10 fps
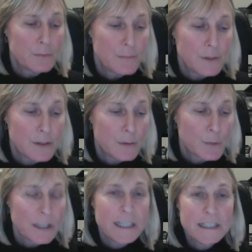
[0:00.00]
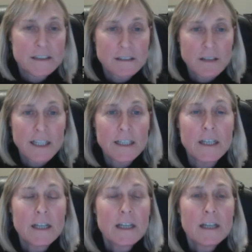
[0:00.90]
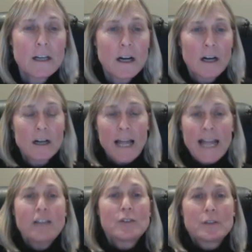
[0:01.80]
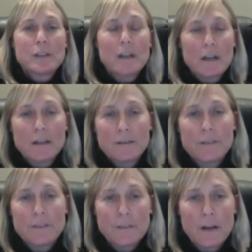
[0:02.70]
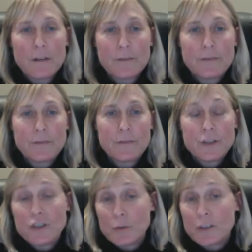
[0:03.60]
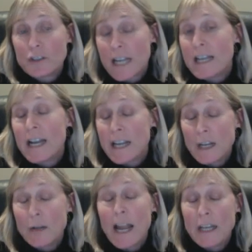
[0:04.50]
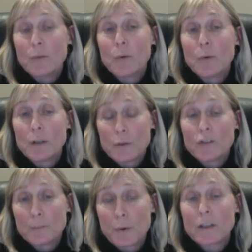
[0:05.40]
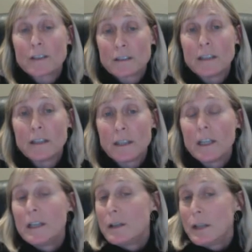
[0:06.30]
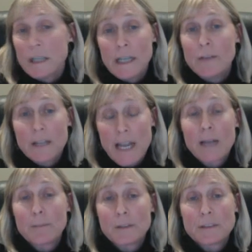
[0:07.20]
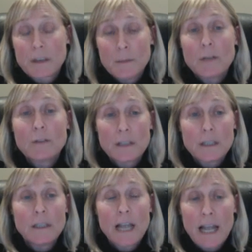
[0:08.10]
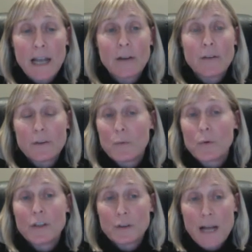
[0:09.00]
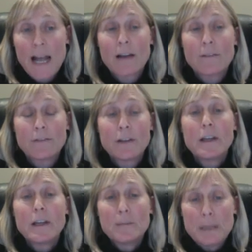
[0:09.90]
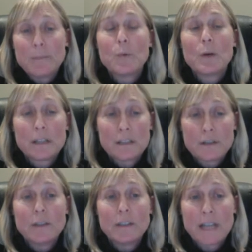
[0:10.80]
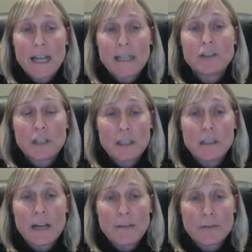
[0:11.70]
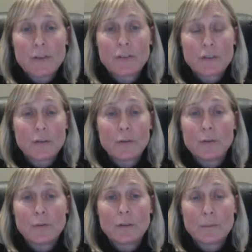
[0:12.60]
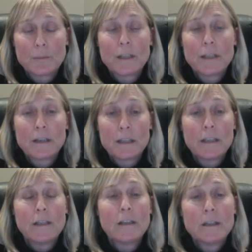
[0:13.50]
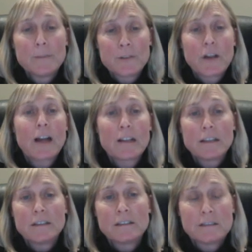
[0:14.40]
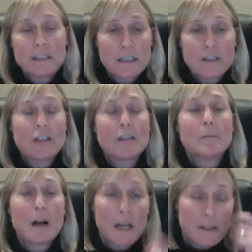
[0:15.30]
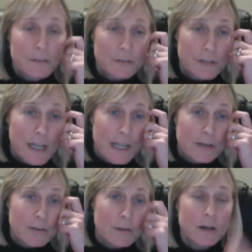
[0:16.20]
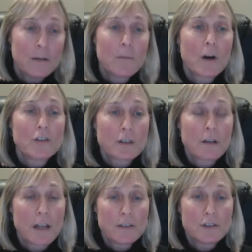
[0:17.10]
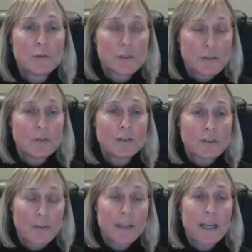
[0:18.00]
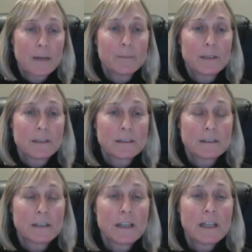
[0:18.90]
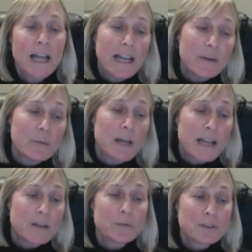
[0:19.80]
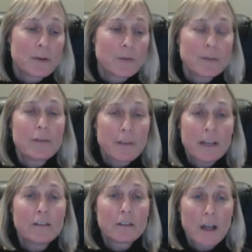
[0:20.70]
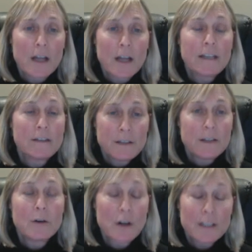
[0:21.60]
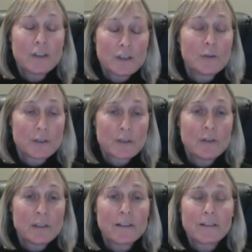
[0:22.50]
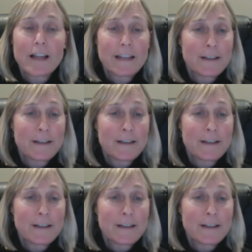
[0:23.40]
really incite hatred of the Jewish state and anyone who supports it in the campus community, and the more you have people willing to engage in efforts to completely silence, delegitimize, and marginalize Jewish students on the campus, and it results in things like hurting Jewish students, like